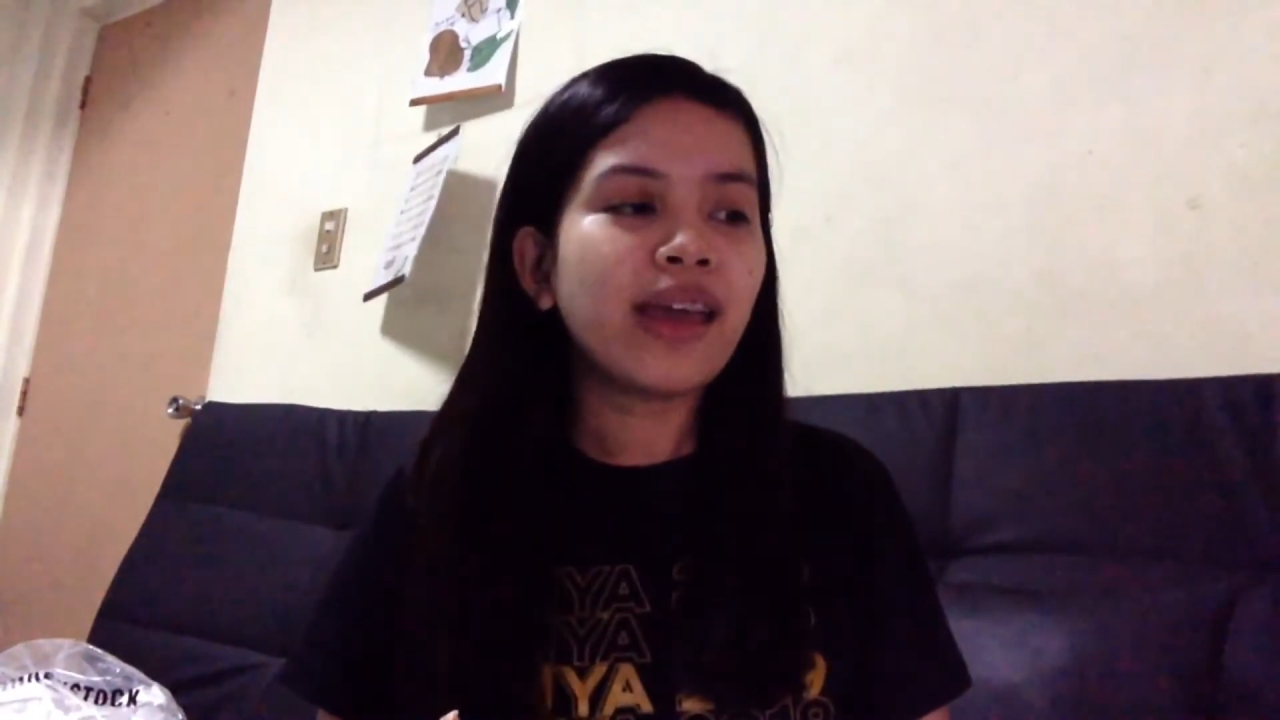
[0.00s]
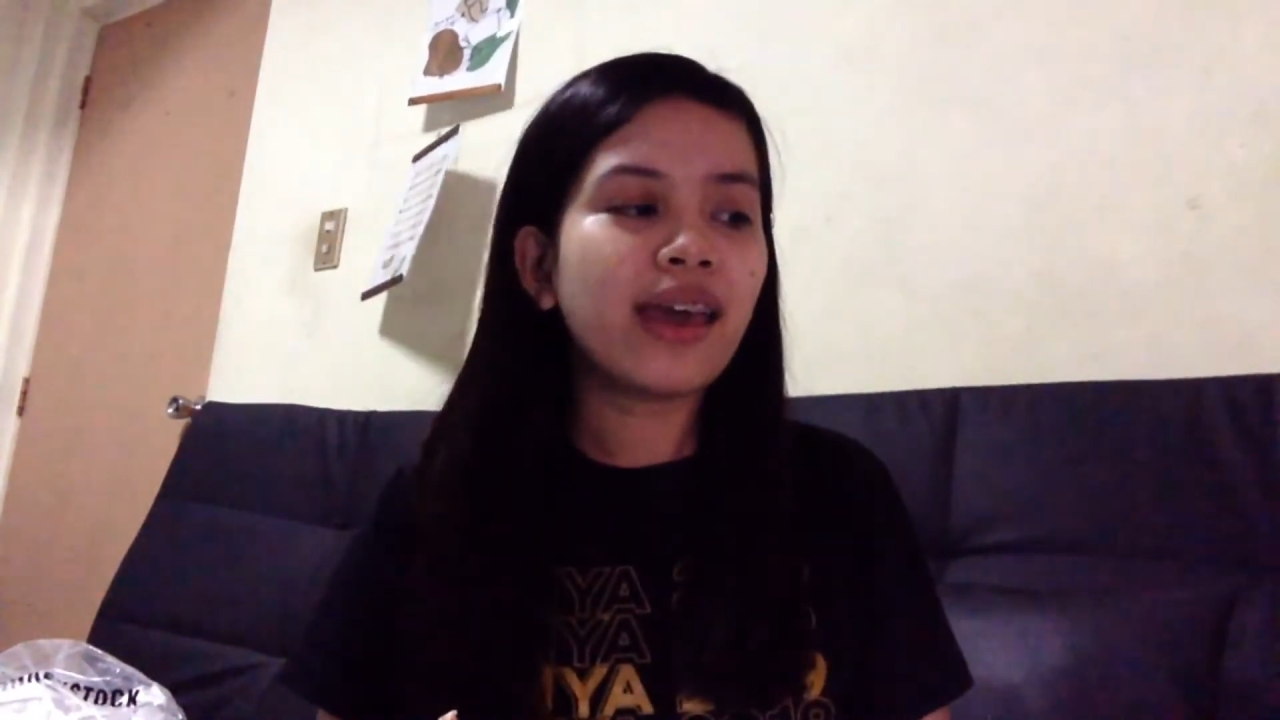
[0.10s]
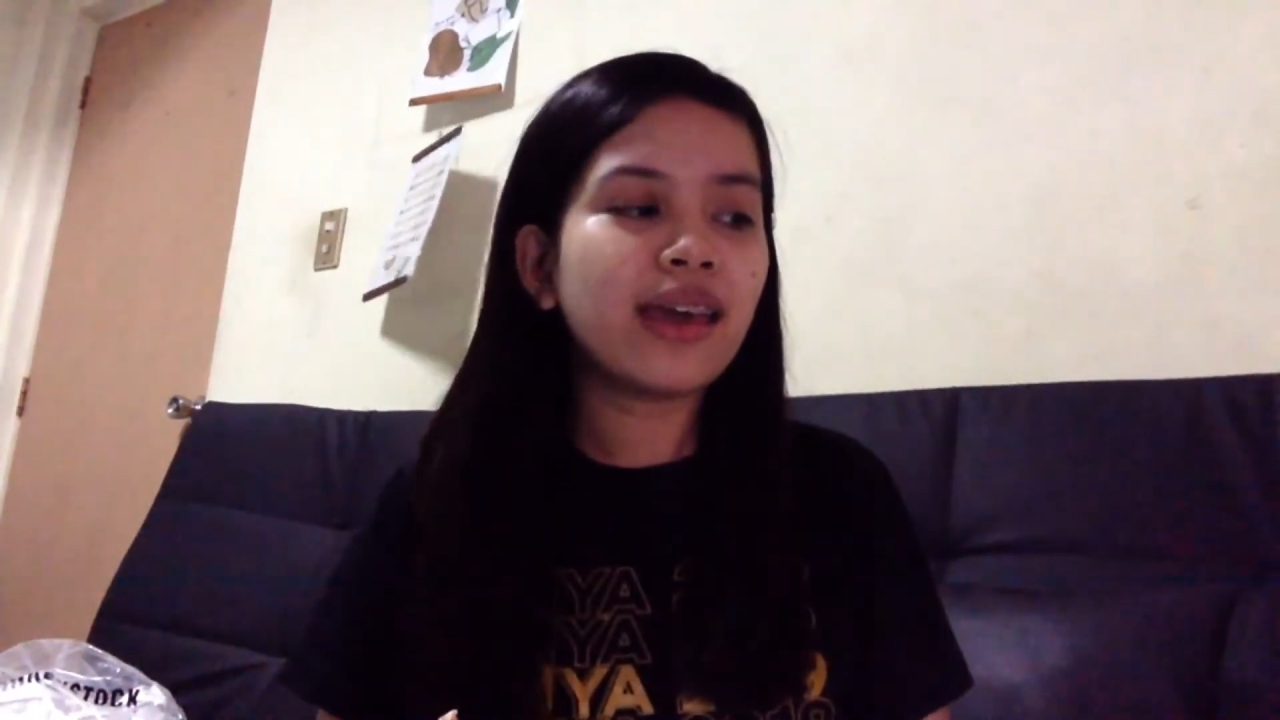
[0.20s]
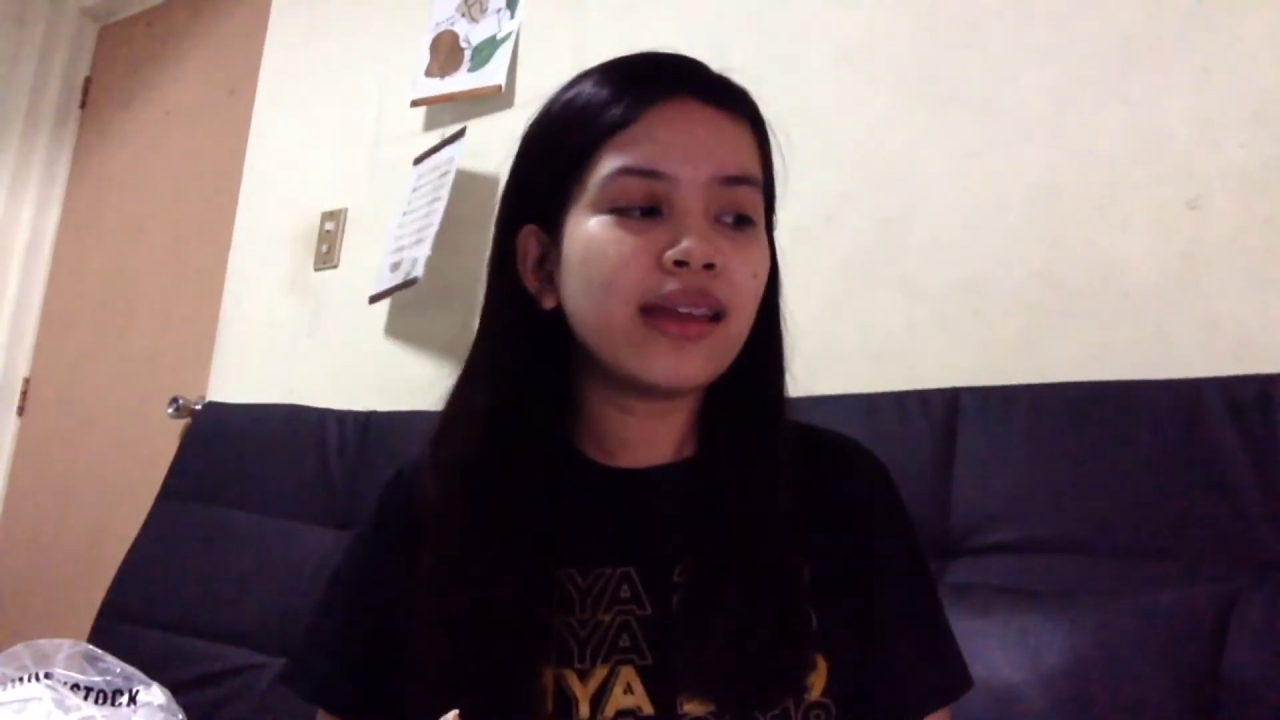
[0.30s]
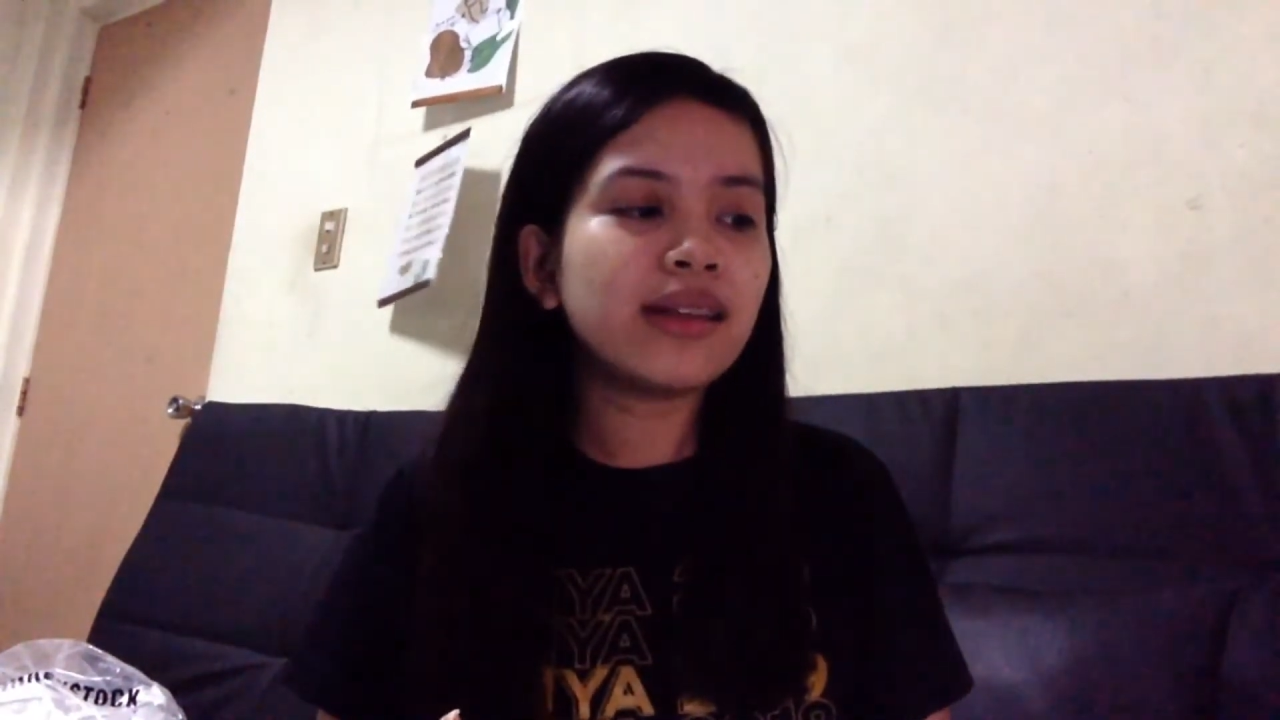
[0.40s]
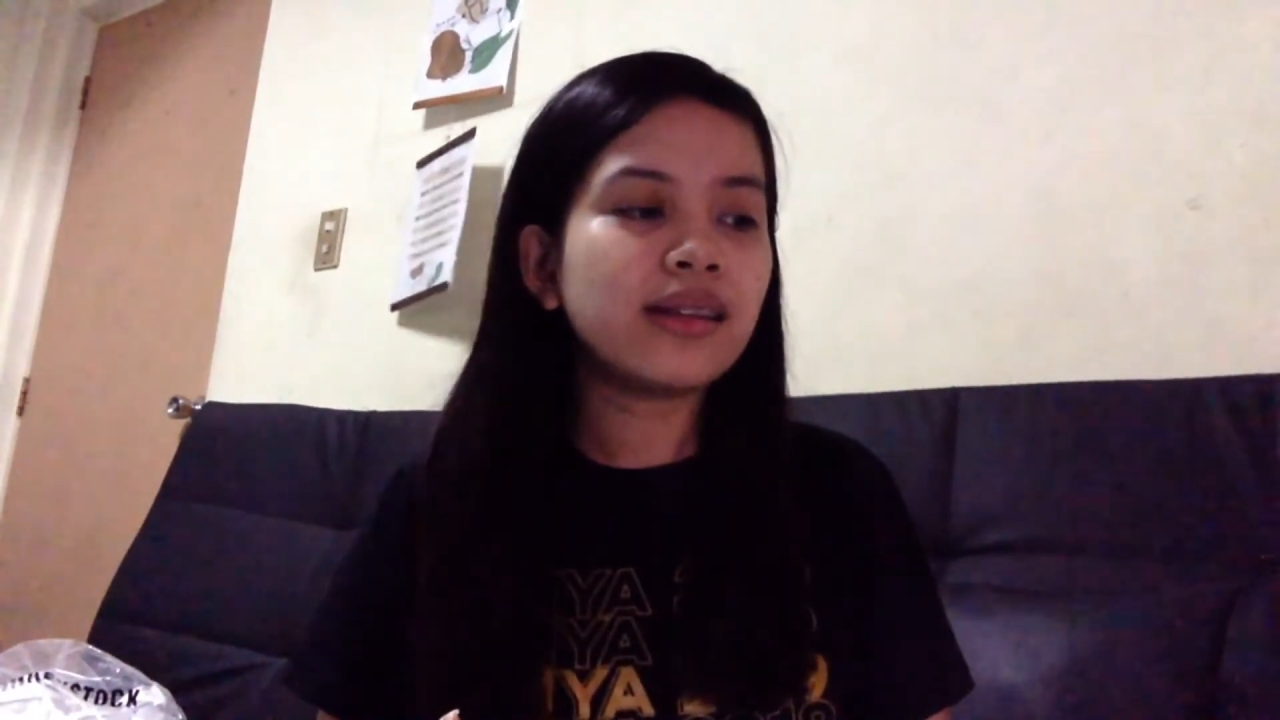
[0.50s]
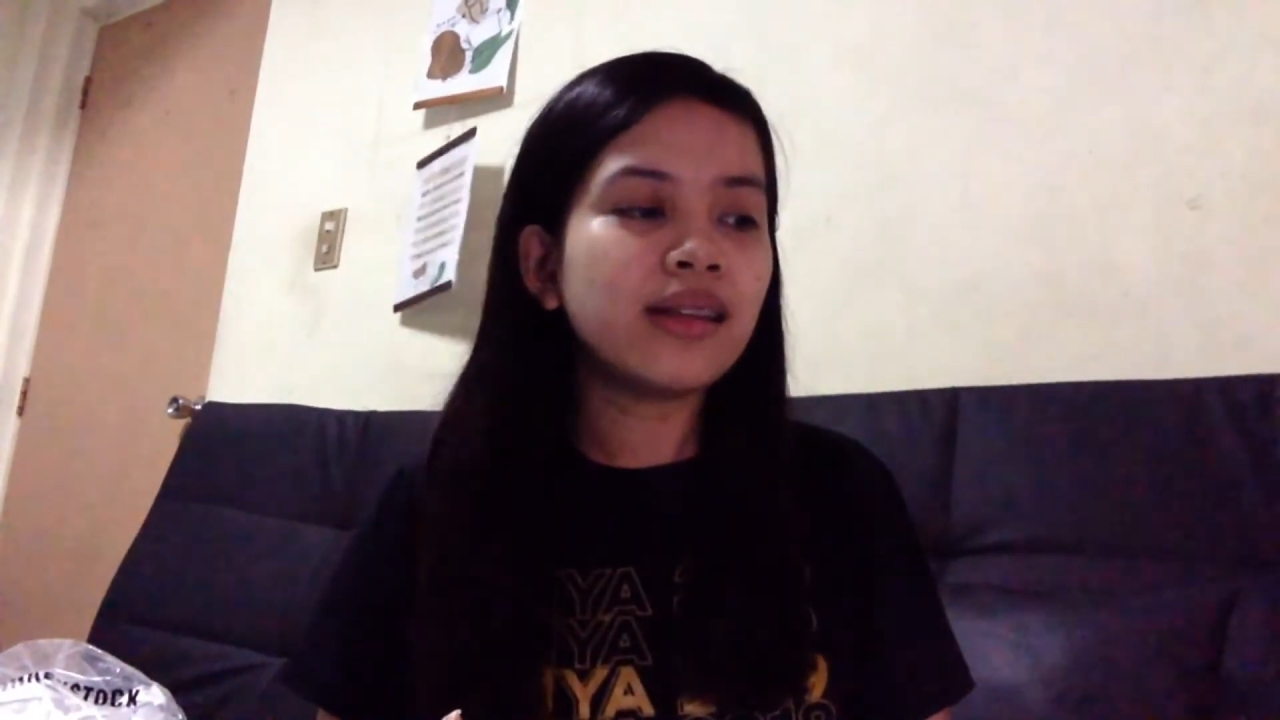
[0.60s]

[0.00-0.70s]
And